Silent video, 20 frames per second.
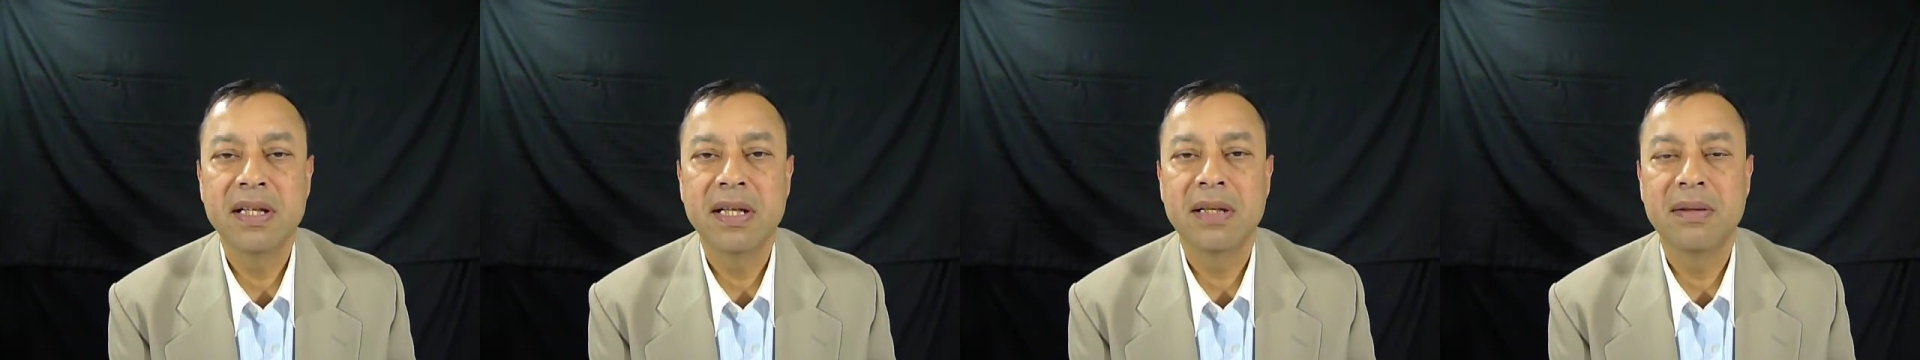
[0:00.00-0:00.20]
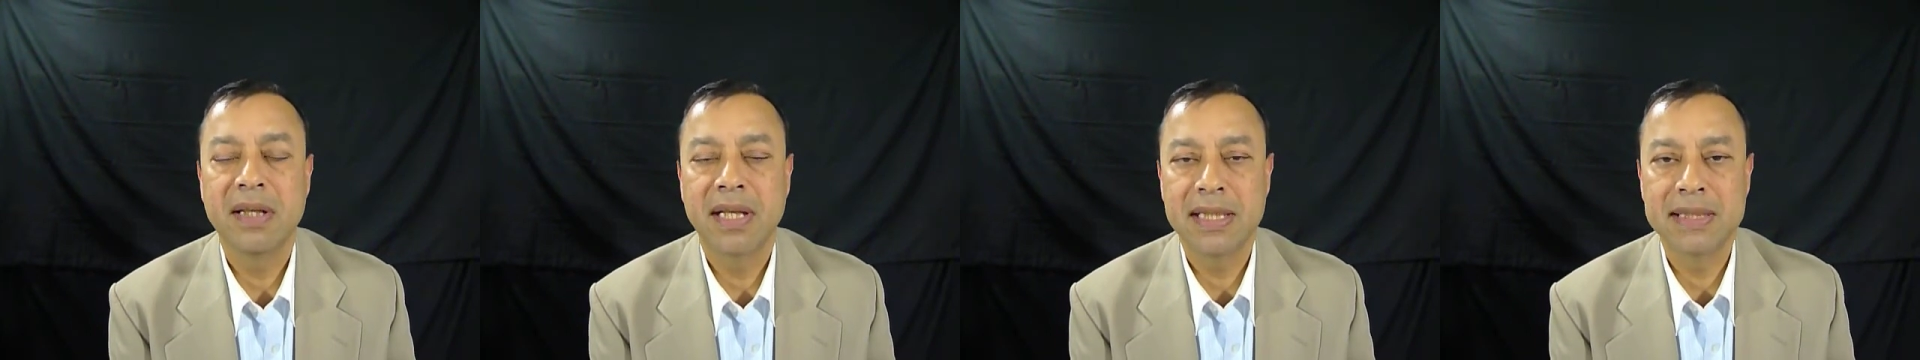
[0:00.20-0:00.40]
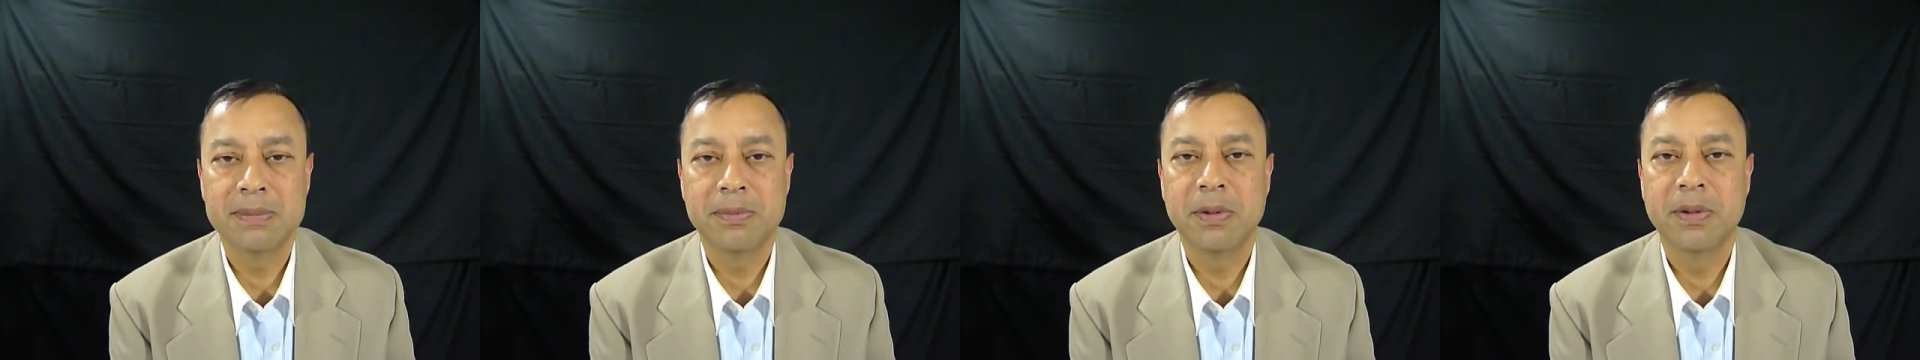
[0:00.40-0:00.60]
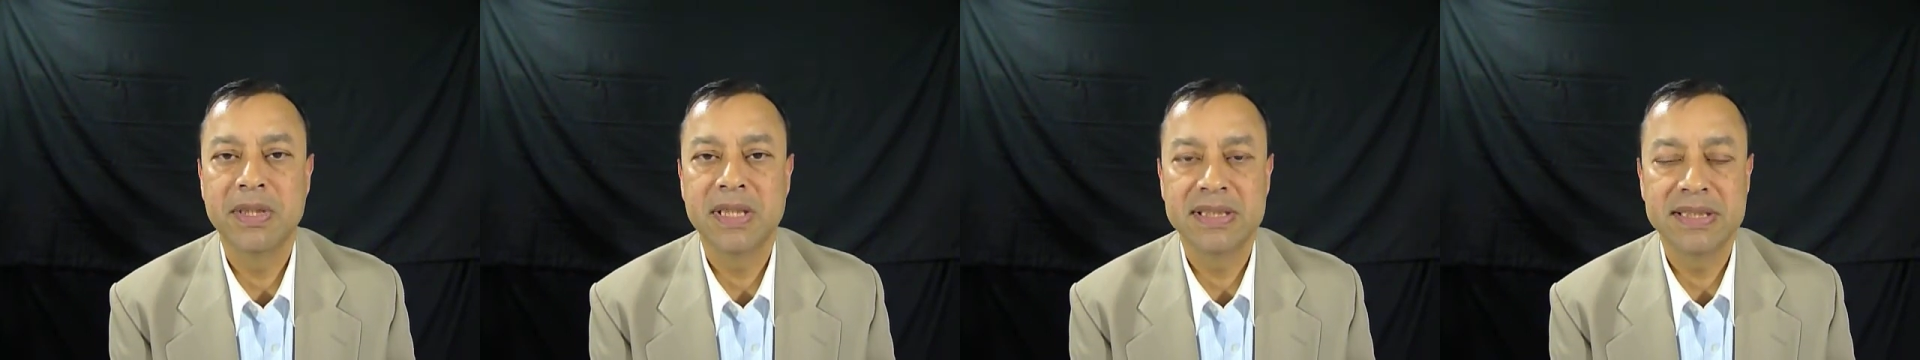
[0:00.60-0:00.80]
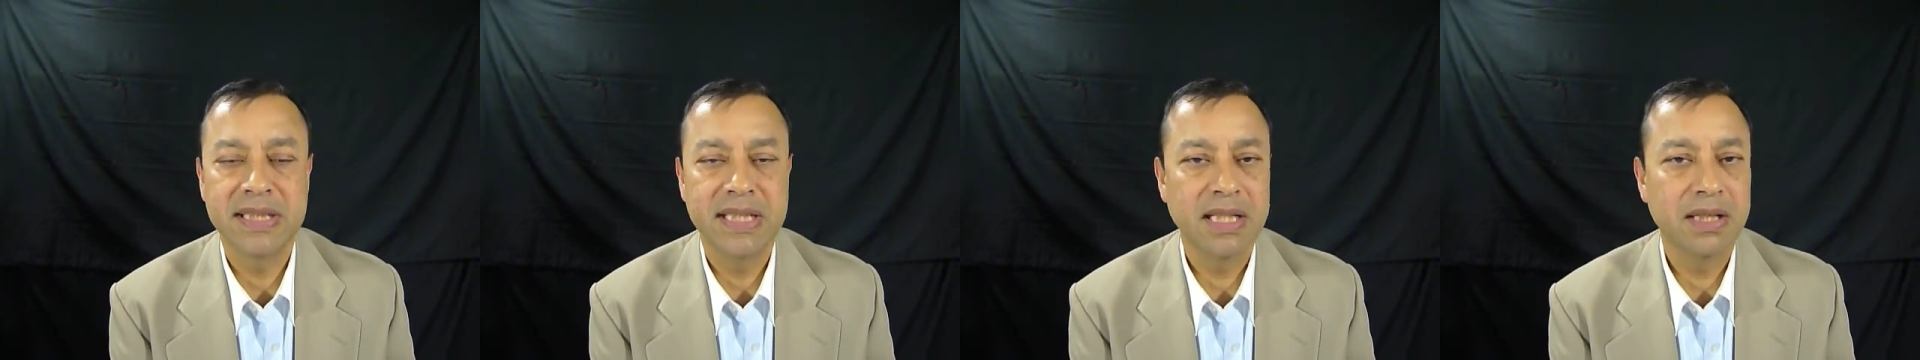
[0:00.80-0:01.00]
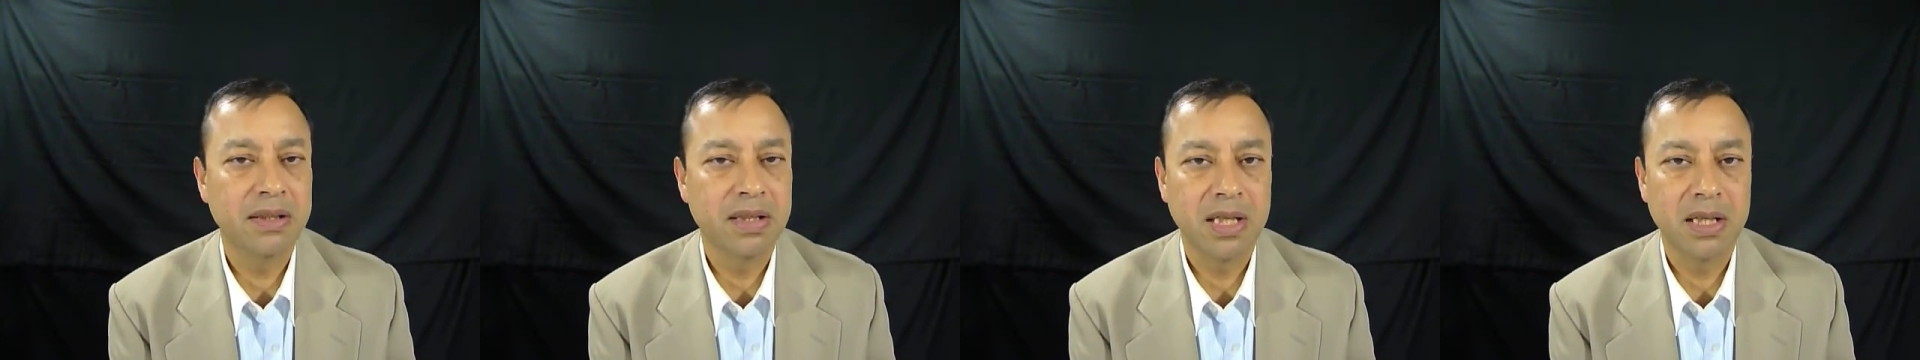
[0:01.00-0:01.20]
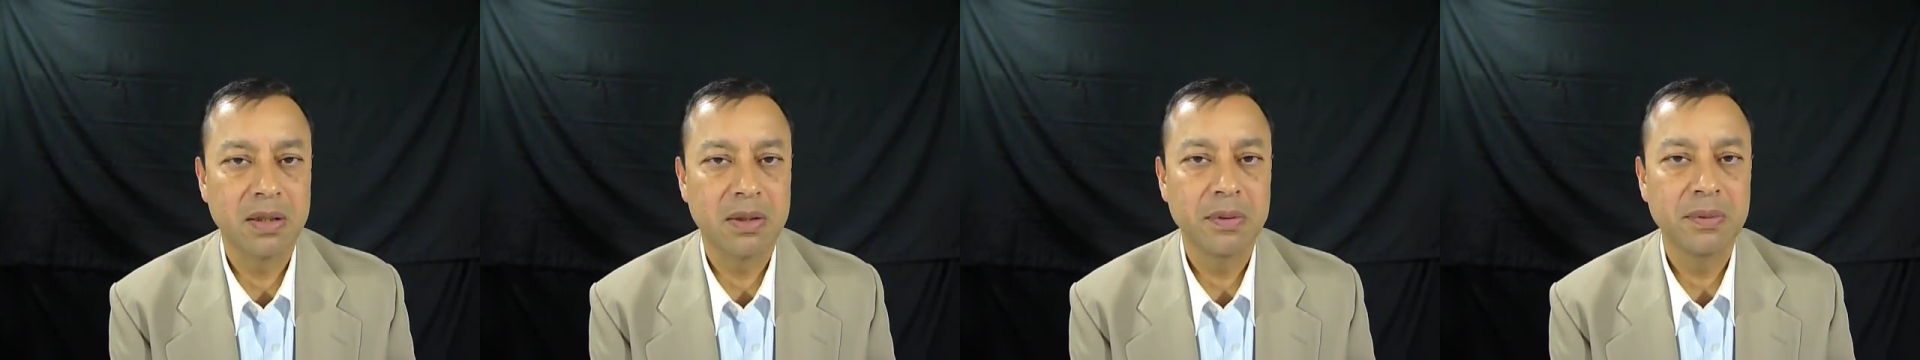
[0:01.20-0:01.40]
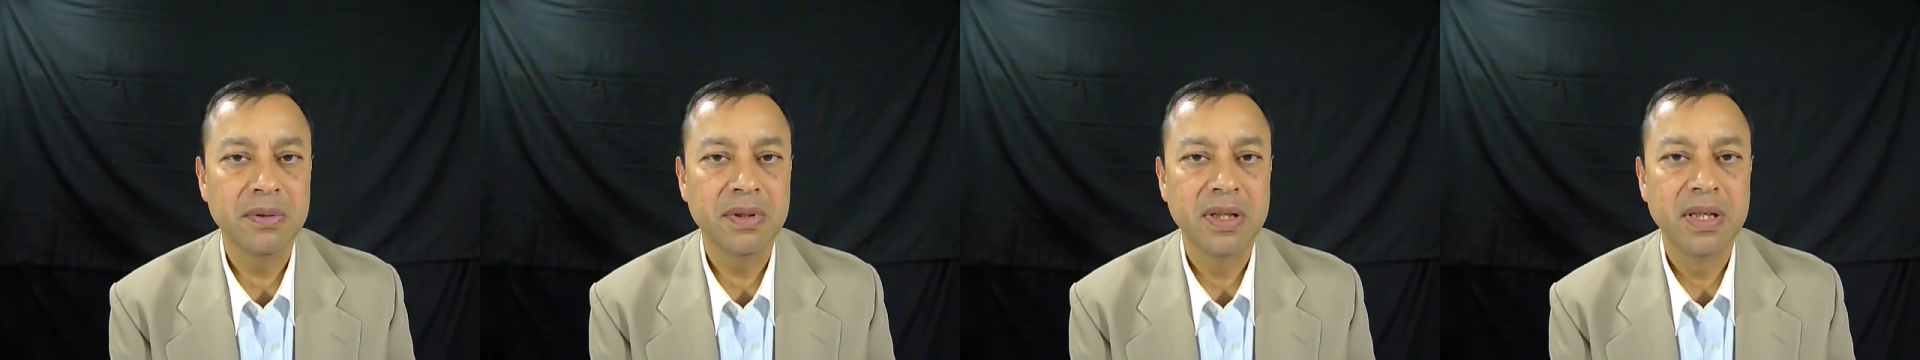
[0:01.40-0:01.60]
and explore the city on our
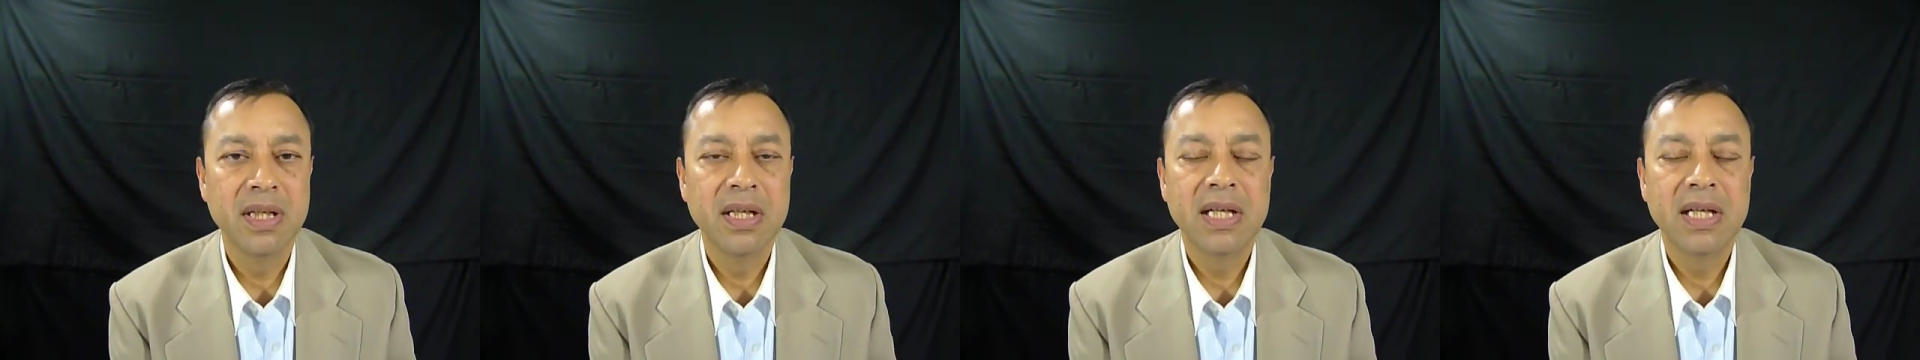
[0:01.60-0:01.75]
own.